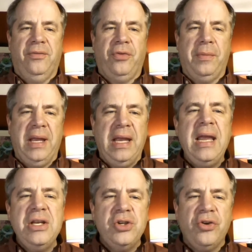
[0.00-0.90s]
from
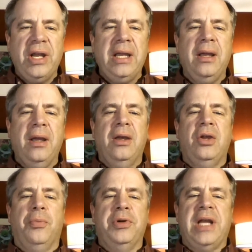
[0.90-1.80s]
injury,
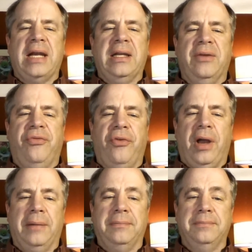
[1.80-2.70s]
you're protected
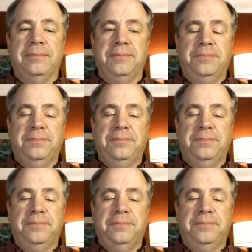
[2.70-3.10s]
from